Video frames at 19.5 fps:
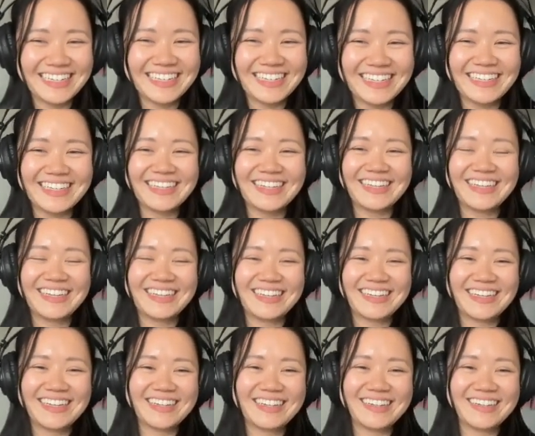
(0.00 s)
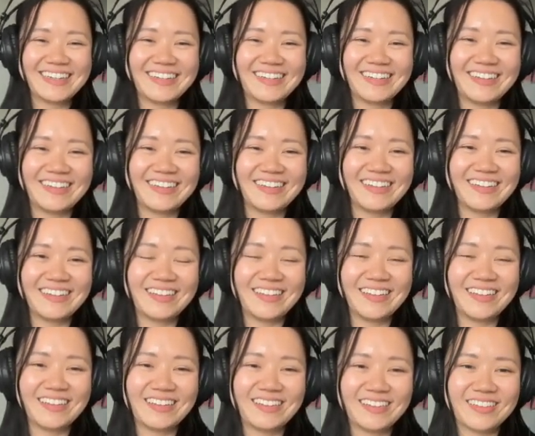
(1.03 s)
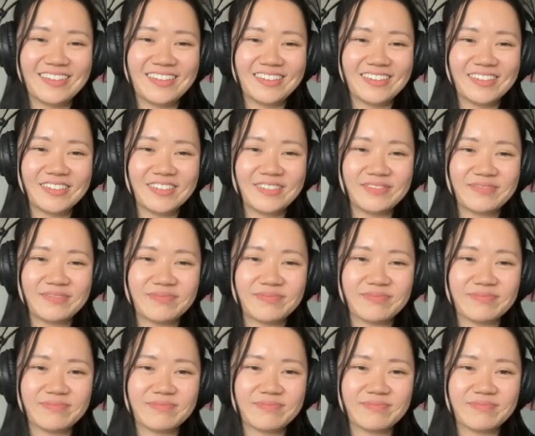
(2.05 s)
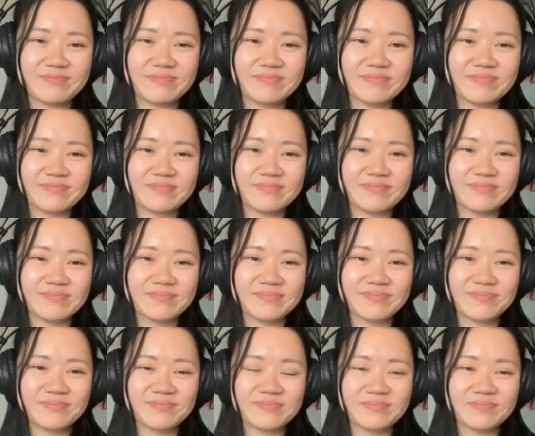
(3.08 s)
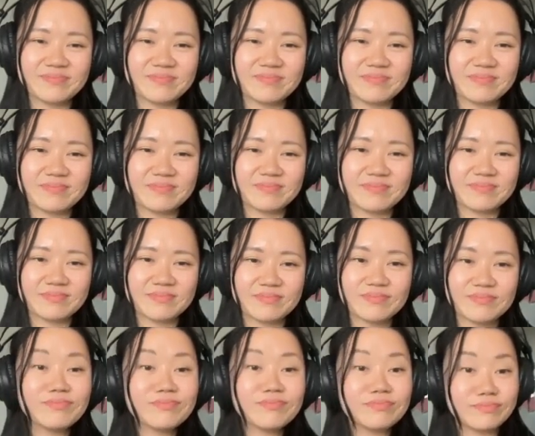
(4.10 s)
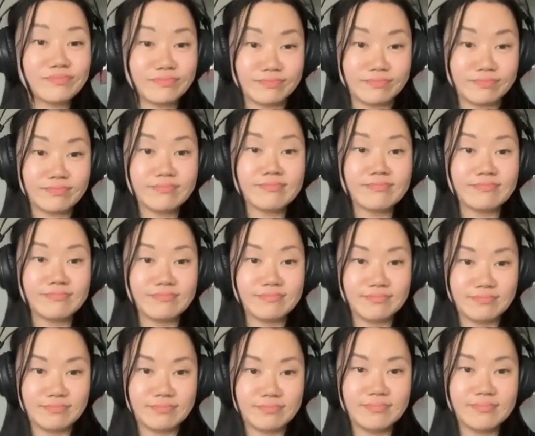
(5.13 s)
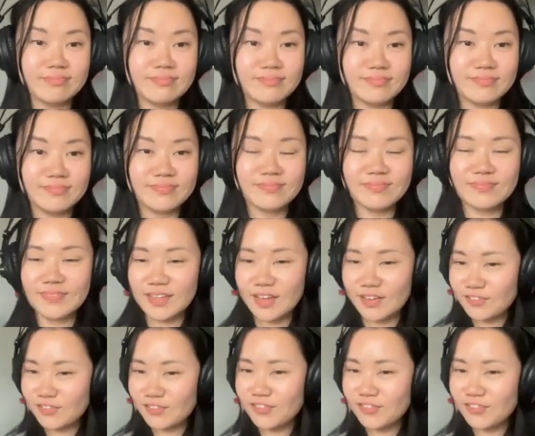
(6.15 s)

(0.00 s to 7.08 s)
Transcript: No words are spoken by the person on screen.